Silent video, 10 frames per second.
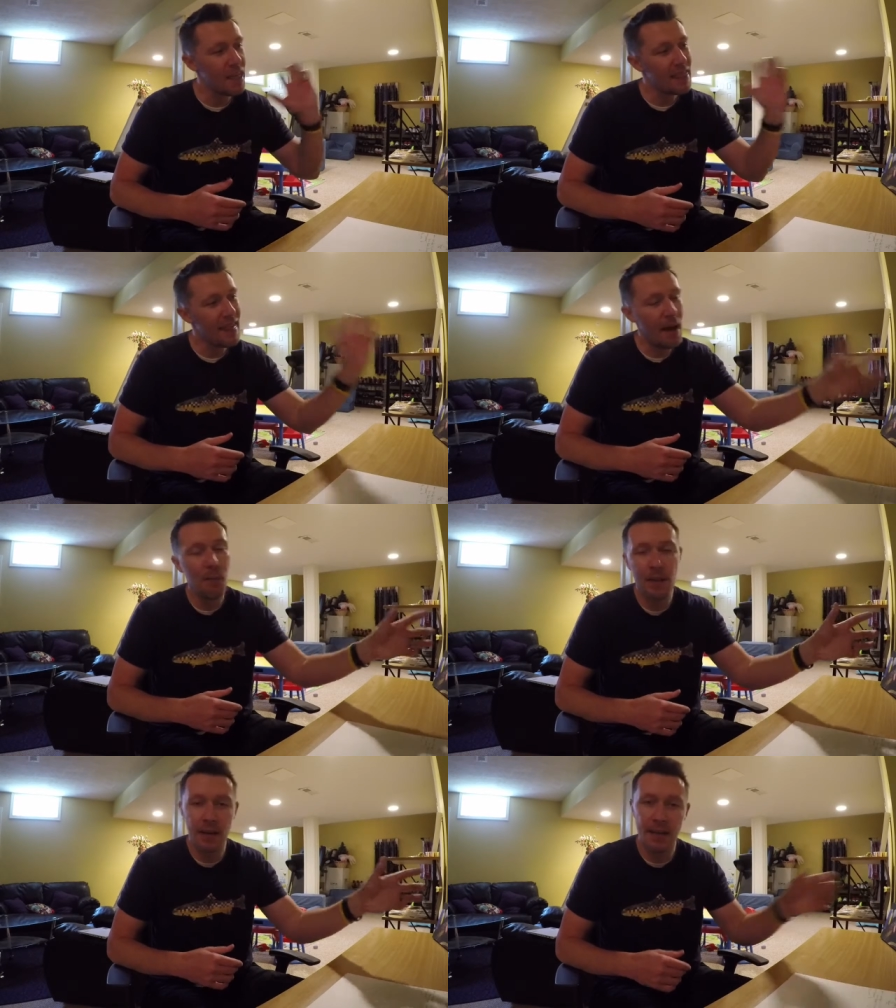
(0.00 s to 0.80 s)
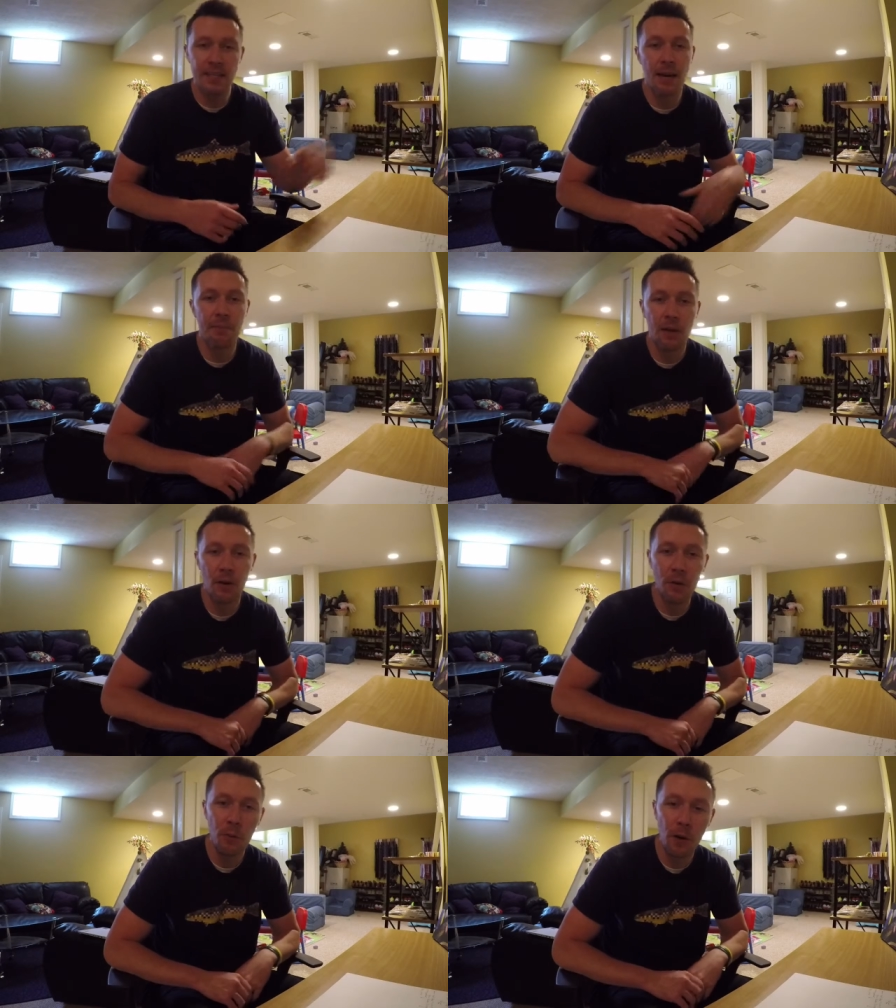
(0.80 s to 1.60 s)
that way the next time
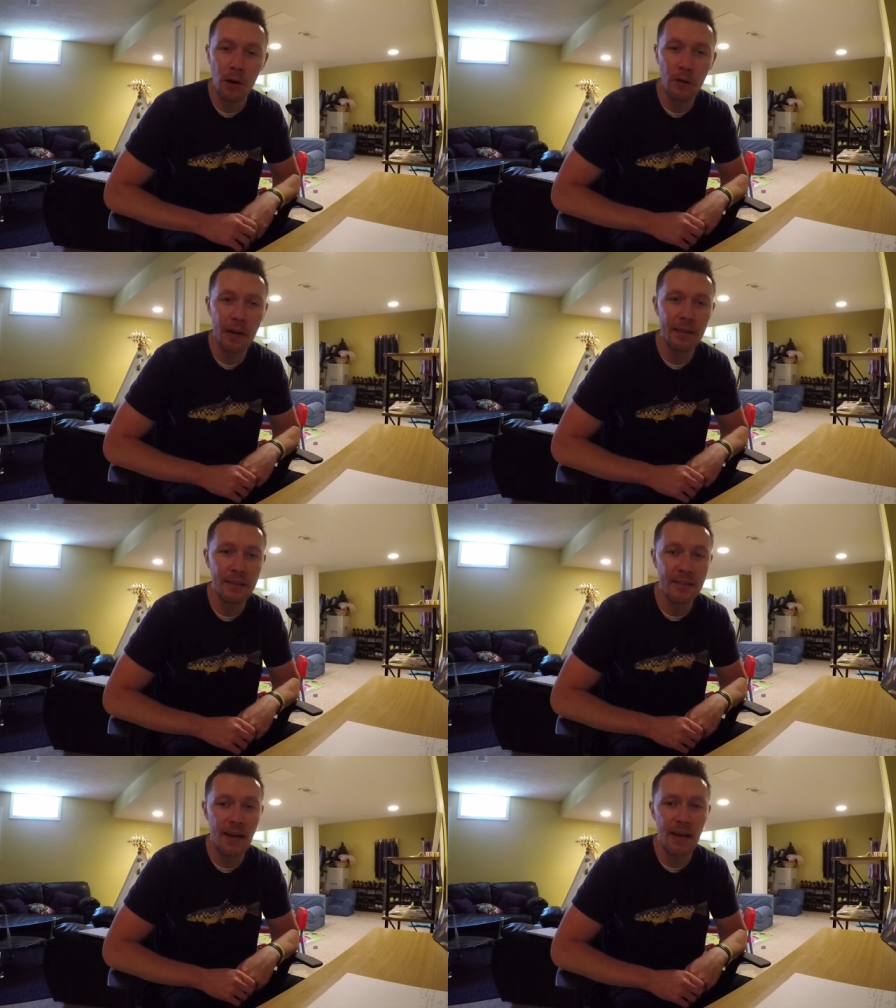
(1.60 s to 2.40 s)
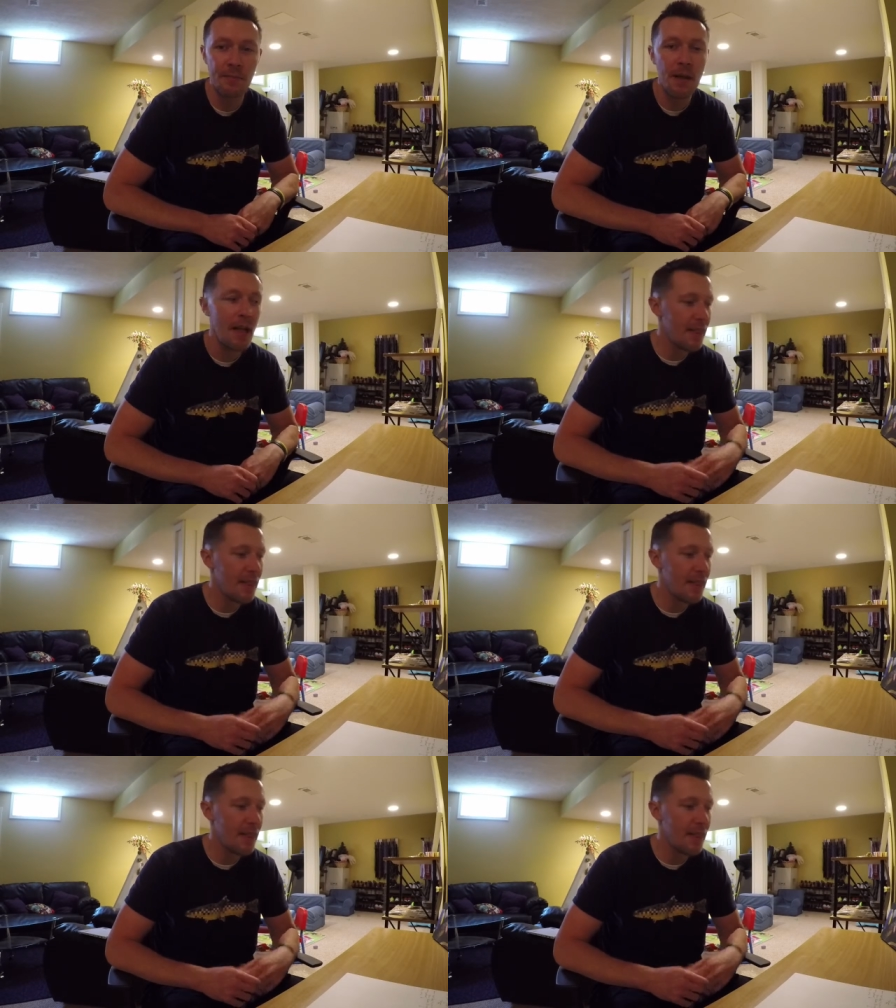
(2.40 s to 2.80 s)
they're on the water around this time